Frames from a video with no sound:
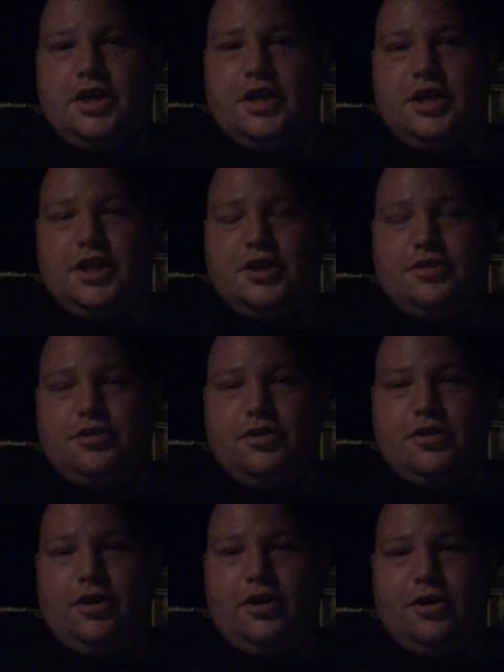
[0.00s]
get into a
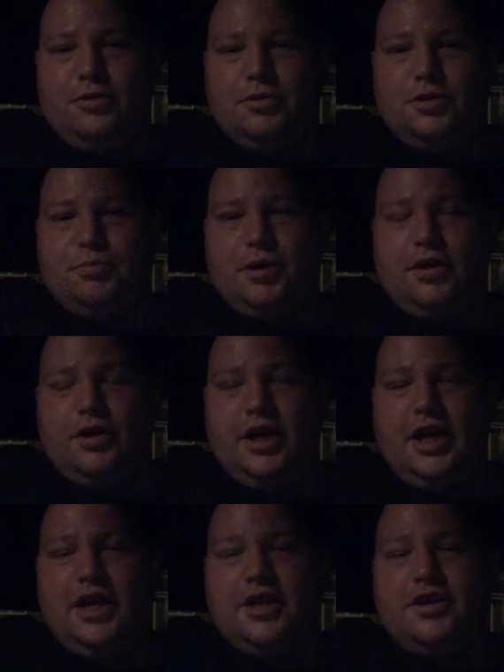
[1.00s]
car with a pair of
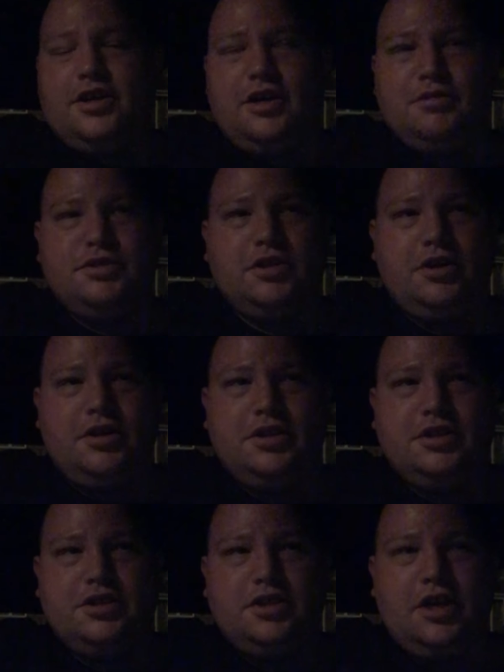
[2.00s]
handcuffs on
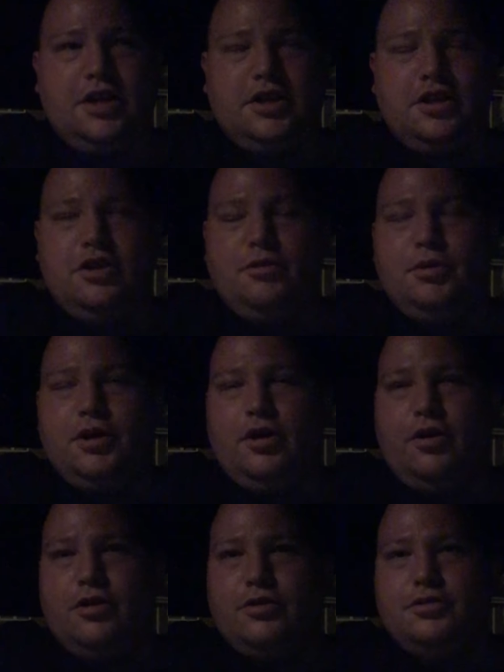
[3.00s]
is like a little bit
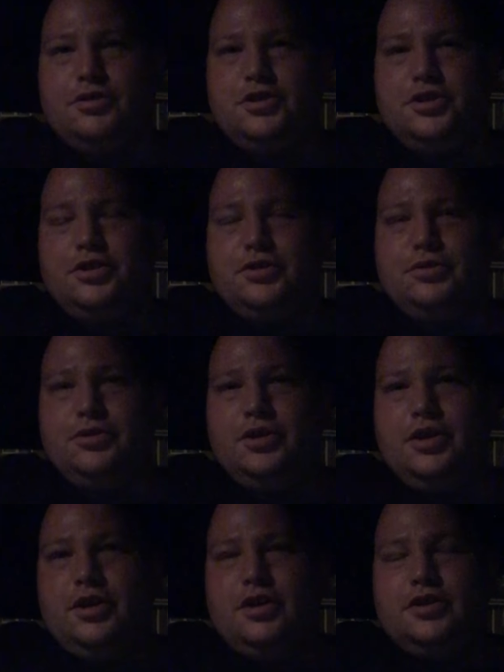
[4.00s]
harder to do.
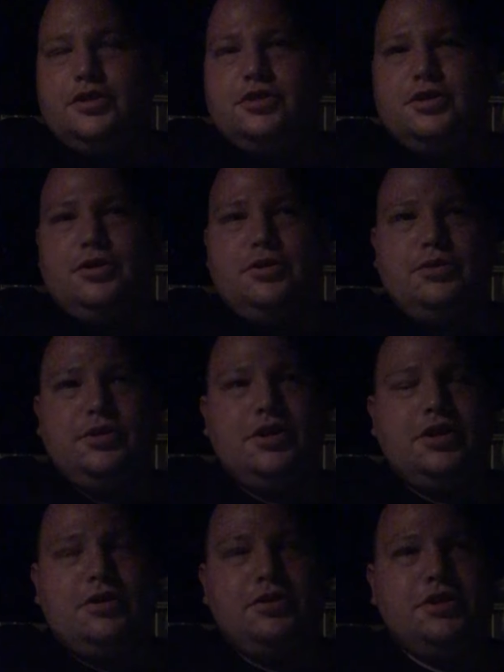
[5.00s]
So,
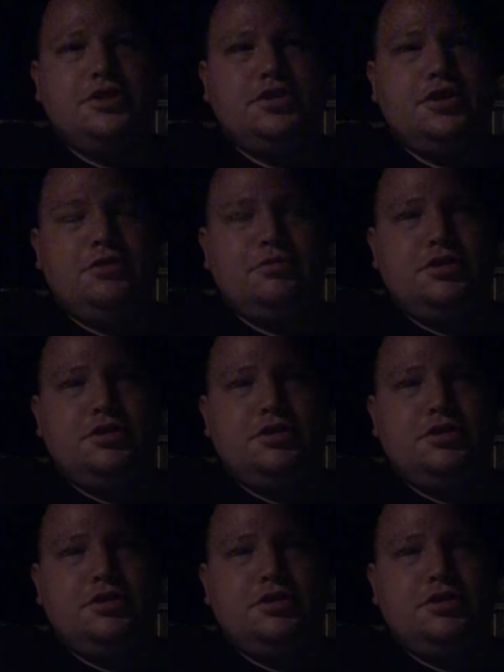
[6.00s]
they should have